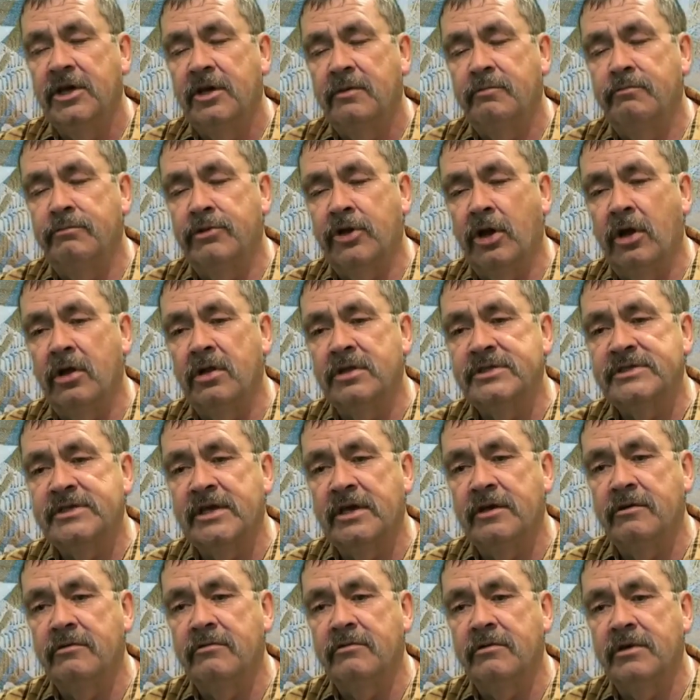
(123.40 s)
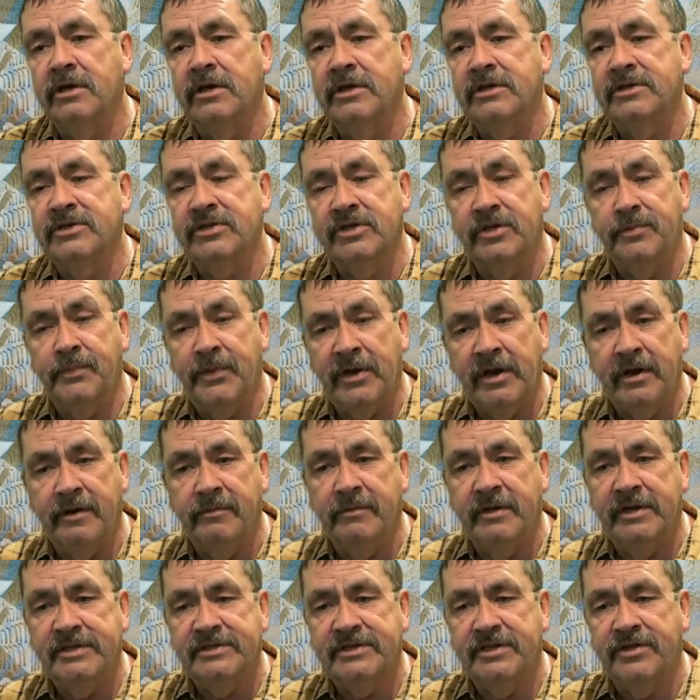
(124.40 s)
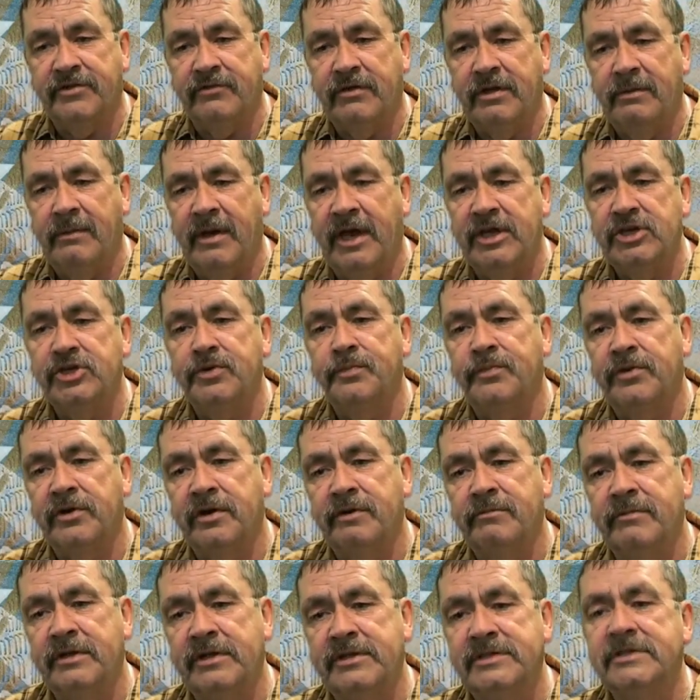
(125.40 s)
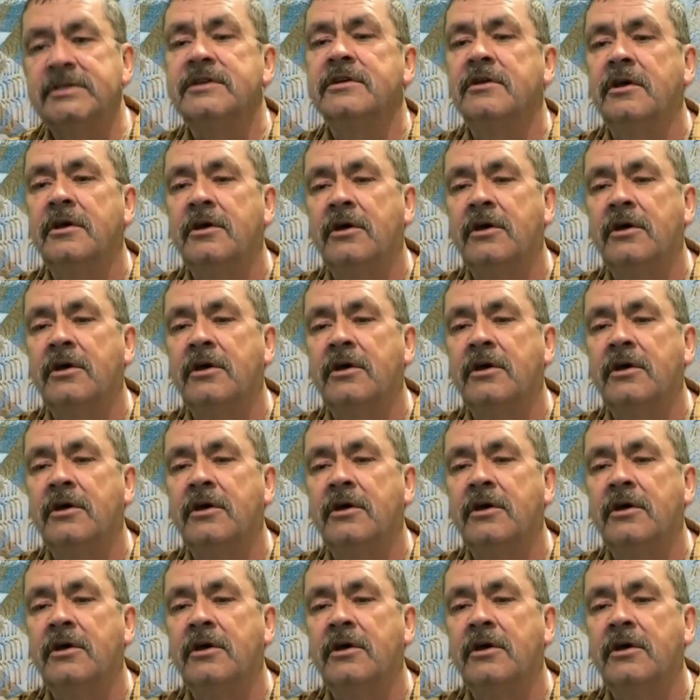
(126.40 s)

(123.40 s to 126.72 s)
but also to the pyramids, the three major pyramids